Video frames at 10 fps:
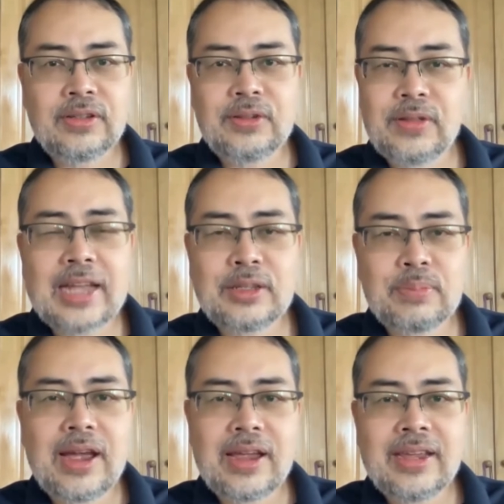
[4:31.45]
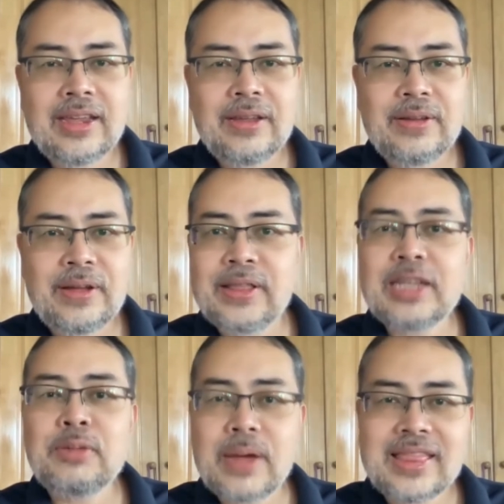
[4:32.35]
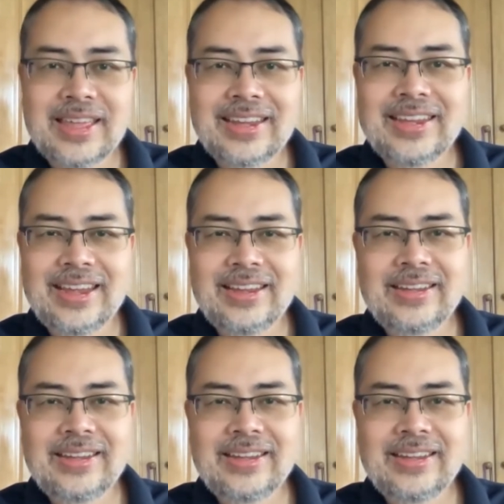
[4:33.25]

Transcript: So that's my thing. Yeah.